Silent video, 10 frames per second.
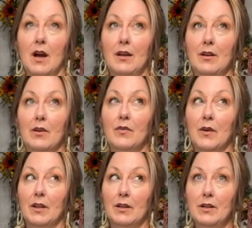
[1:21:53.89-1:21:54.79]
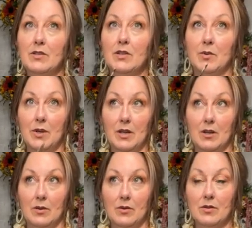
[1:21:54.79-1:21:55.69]
3
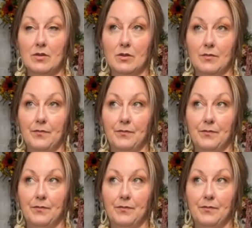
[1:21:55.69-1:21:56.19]
years.